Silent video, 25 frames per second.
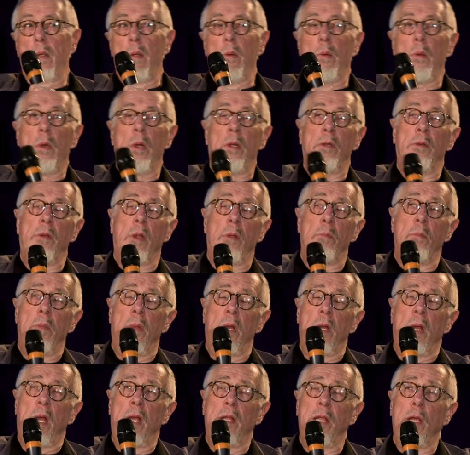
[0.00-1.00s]
Well,
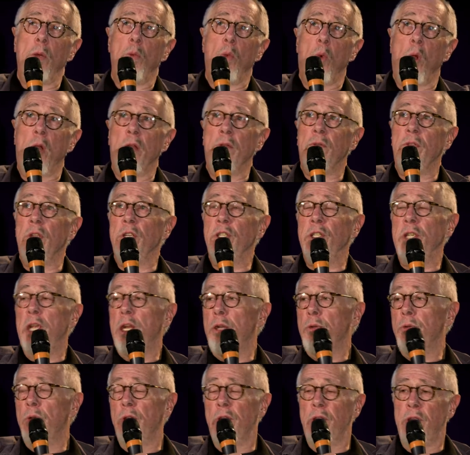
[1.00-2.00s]
I think one of the
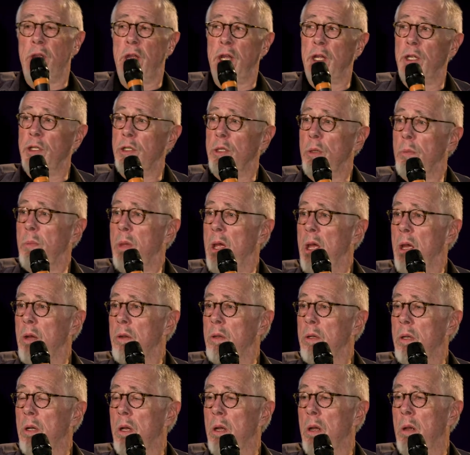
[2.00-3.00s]
central things
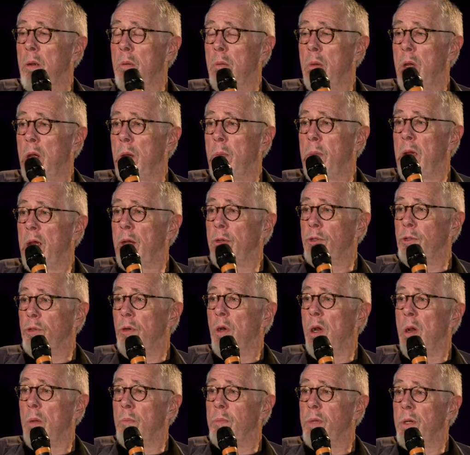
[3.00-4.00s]
about
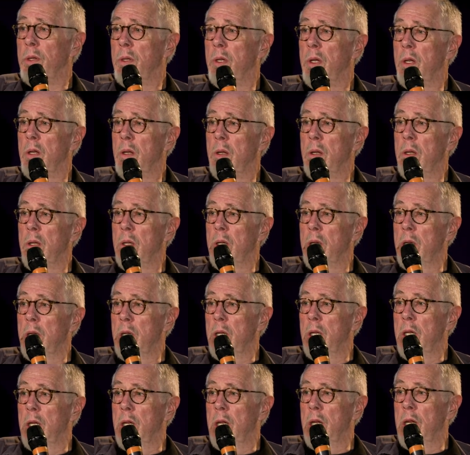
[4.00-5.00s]
Trump
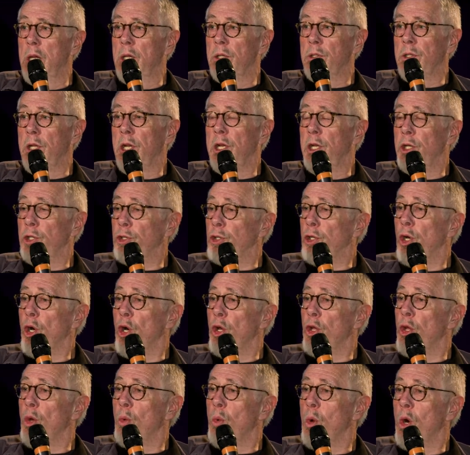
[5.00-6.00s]
is that he's
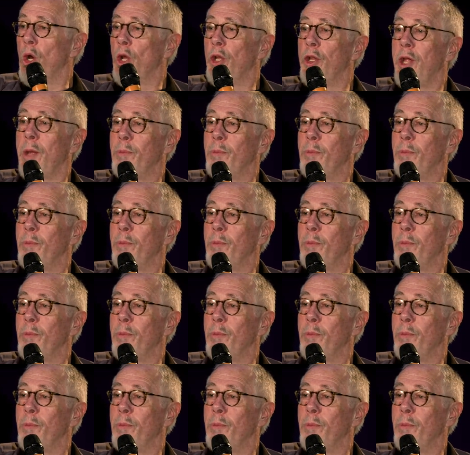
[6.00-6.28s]
turned the world